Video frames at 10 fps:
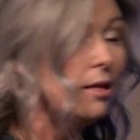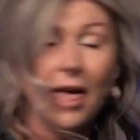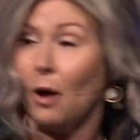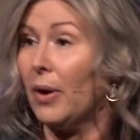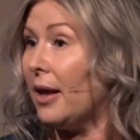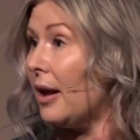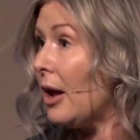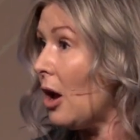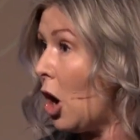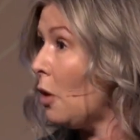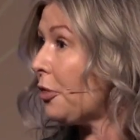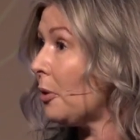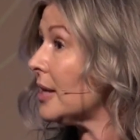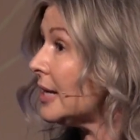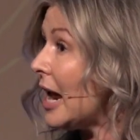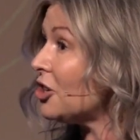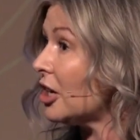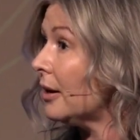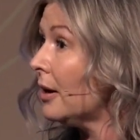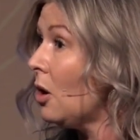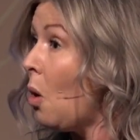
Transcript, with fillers: that we go through as a nation?